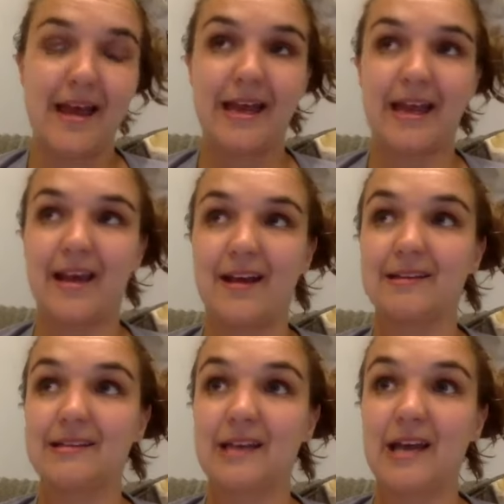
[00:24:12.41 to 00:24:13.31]

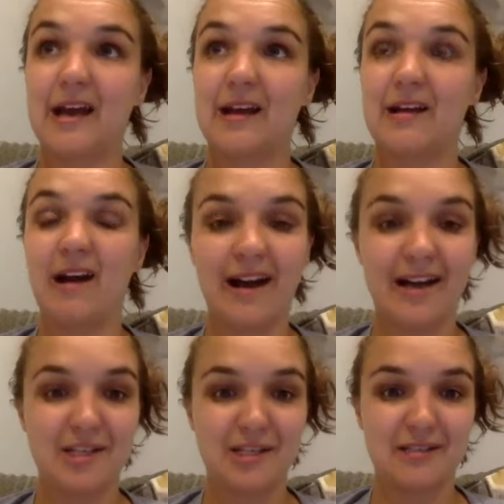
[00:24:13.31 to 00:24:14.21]
And
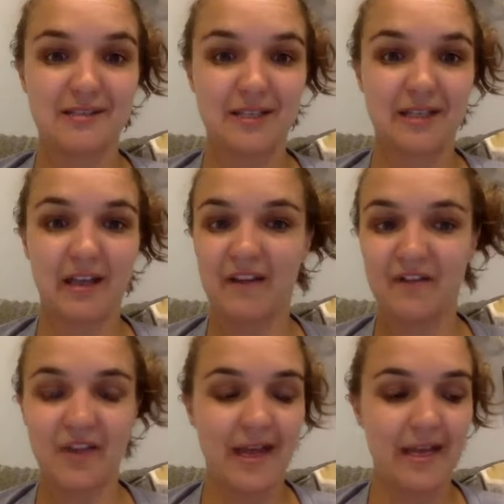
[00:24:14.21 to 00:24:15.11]
gosh, if
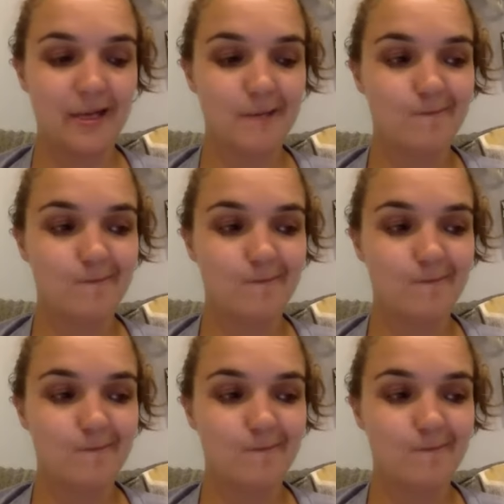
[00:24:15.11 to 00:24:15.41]
like